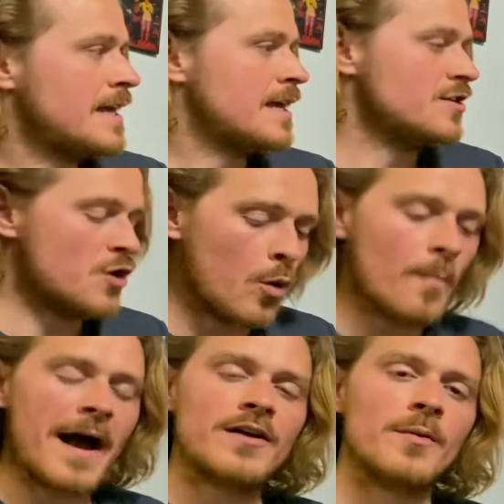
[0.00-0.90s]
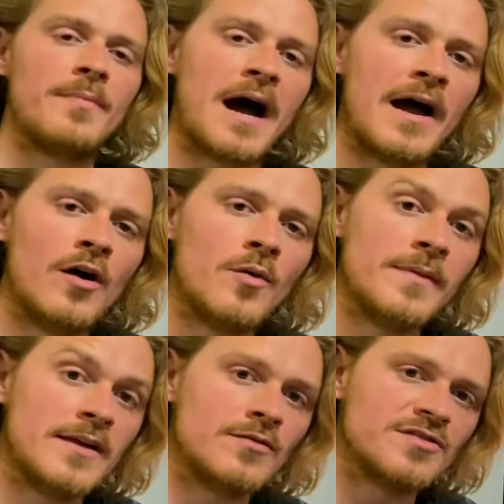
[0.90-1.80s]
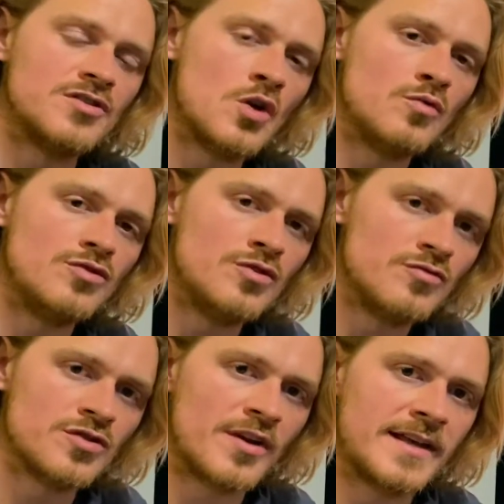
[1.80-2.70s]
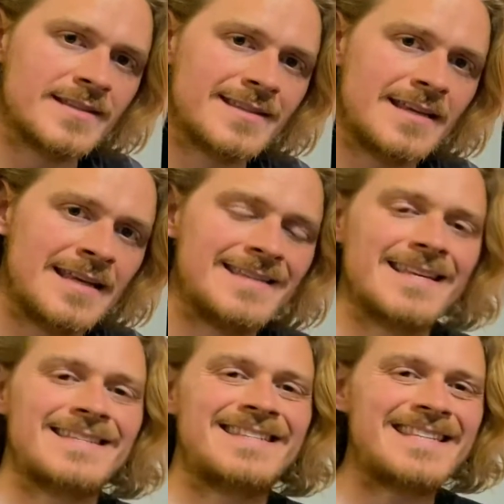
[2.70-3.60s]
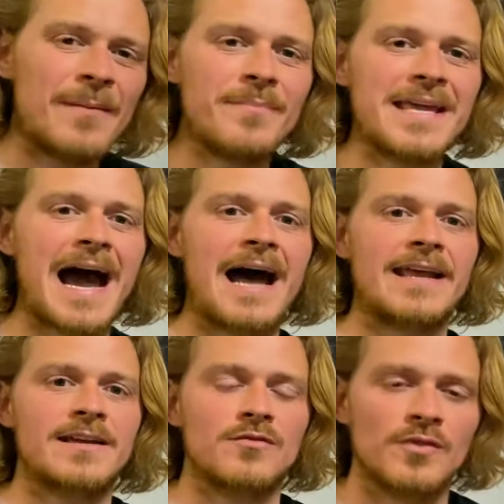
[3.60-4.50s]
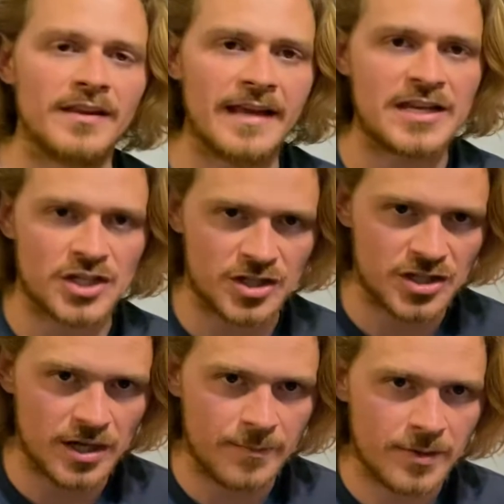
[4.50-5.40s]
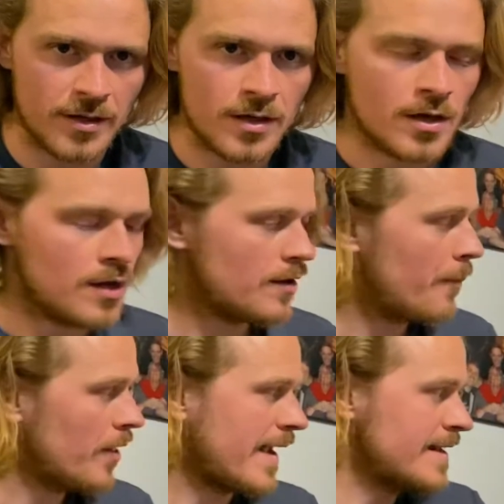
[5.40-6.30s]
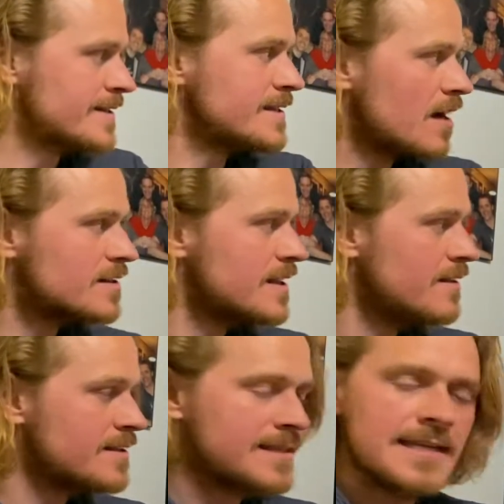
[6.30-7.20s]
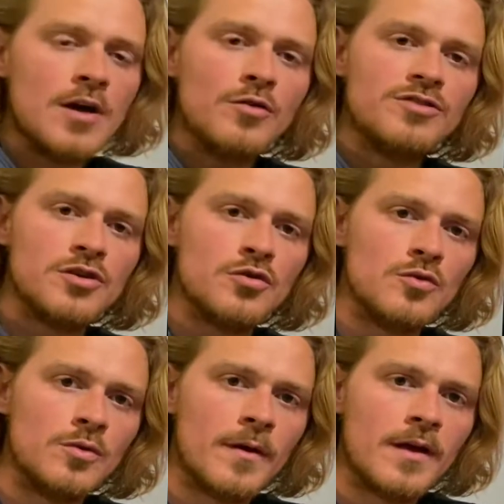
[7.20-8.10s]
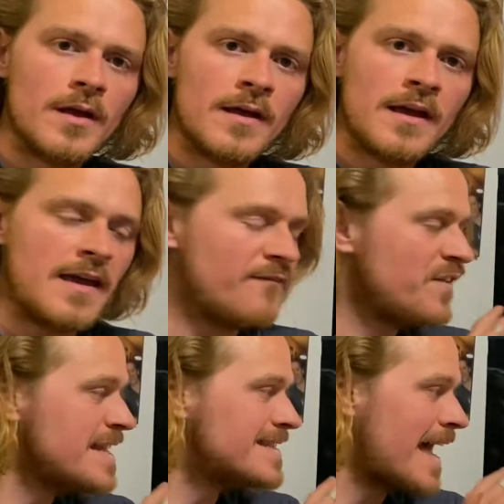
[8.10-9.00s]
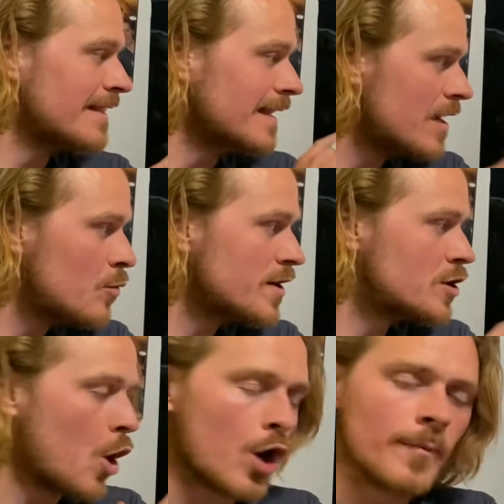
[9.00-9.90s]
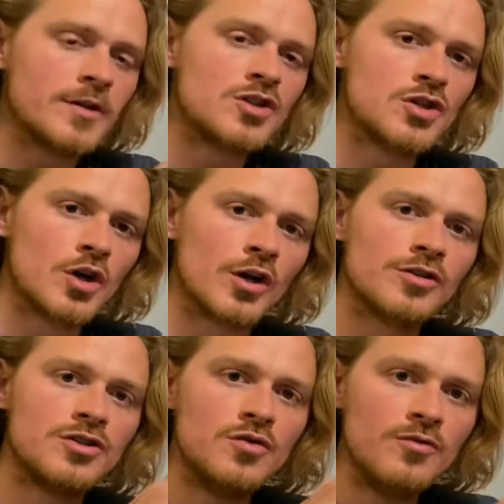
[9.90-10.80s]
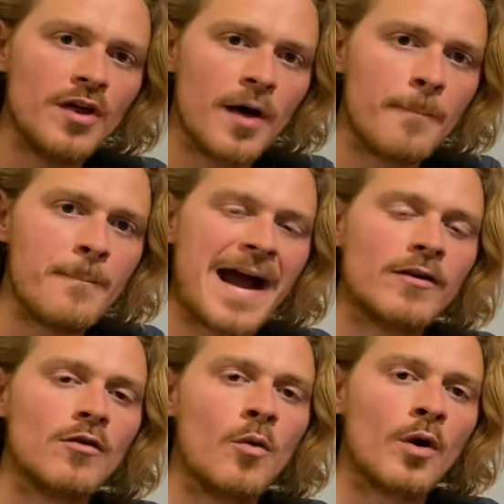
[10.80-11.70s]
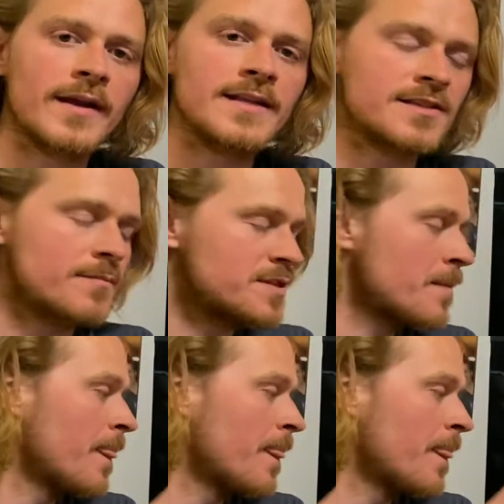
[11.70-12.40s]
No microbiome equals no nutrients. It's a symbiotic relationship. The plant sucks in the CO2. It feeds that liquid carbon sugar to the microorganisms,